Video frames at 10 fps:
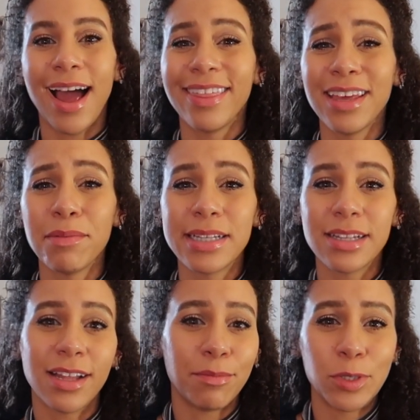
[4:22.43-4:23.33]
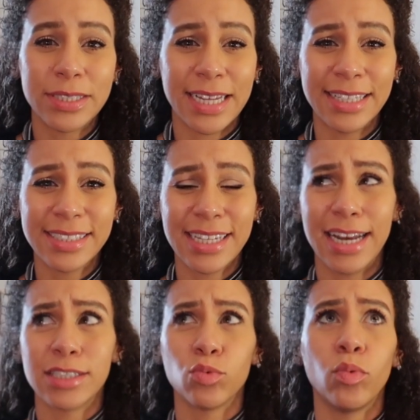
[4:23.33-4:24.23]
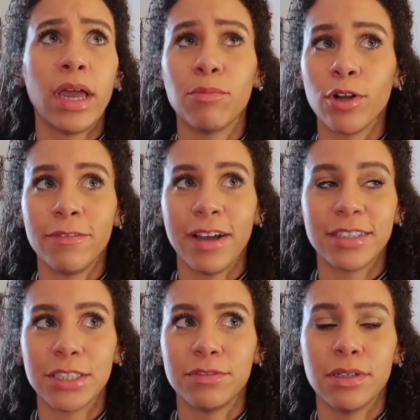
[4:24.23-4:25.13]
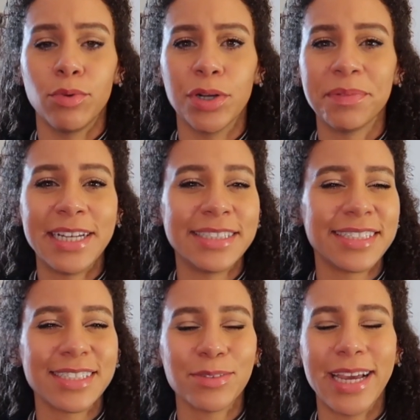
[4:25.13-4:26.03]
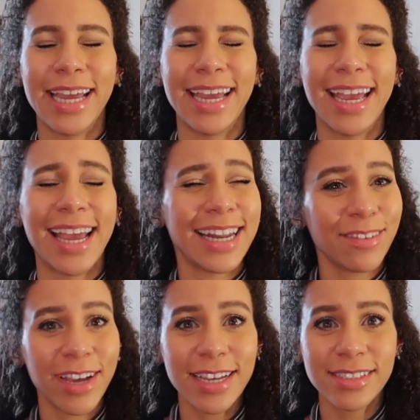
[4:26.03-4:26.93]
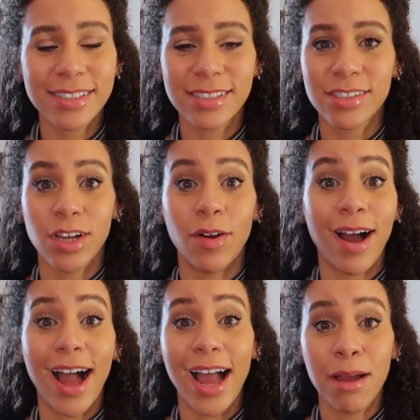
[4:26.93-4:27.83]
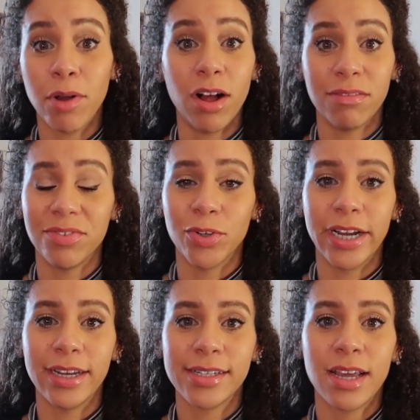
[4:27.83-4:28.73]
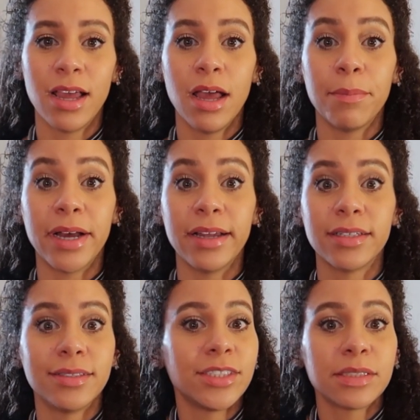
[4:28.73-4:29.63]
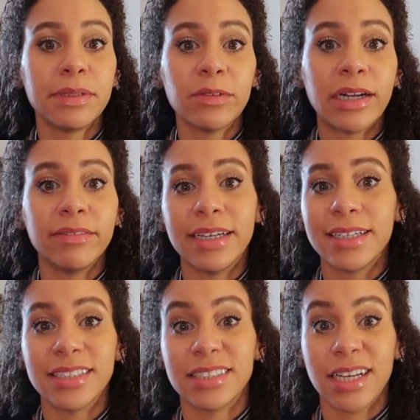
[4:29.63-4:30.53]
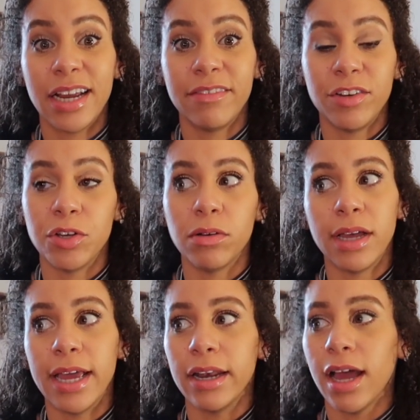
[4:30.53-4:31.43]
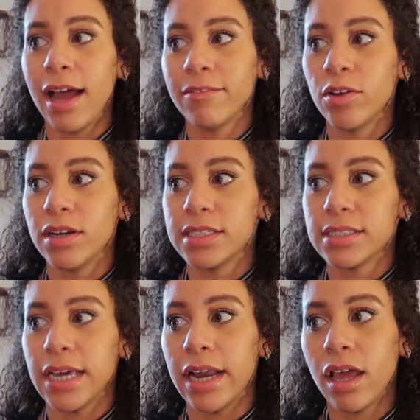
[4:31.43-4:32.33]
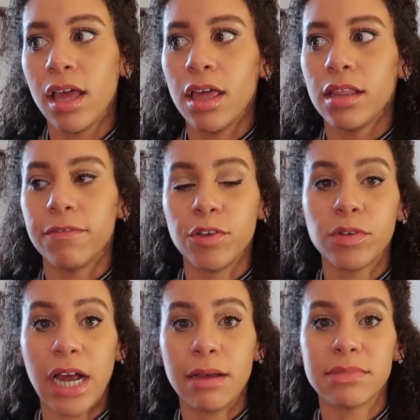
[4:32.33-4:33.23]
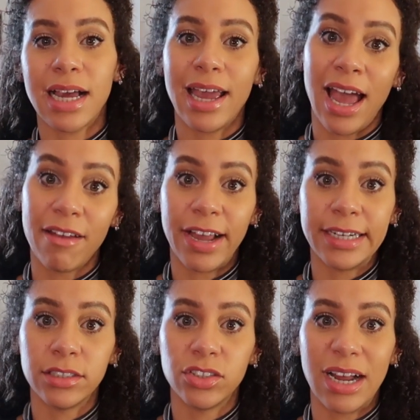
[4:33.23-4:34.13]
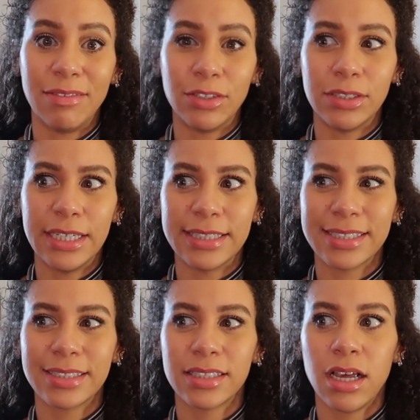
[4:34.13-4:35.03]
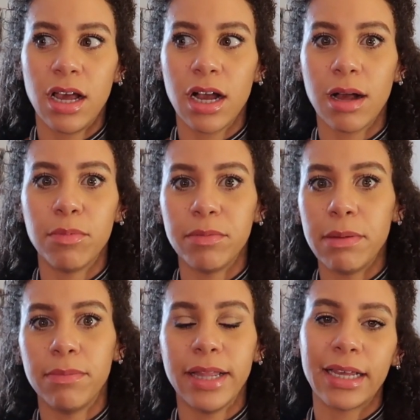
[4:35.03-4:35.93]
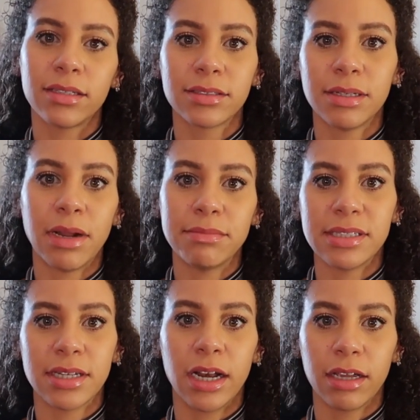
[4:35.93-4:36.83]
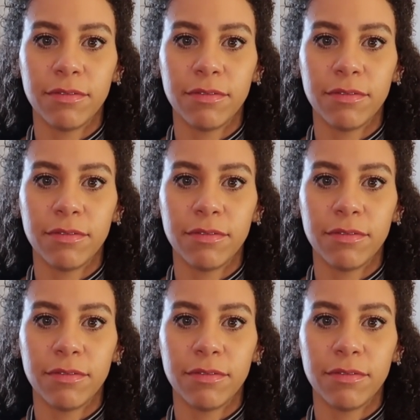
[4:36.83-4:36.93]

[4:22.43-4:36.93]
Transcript: I think it makes a lot more sense and it's way more effective to board planes this way anyways, so I'm all for it. But just be aware of it because it's kind of new, and I've noticed that the few times I have had to travel, it's a couple of people, like, sometimes it's kind of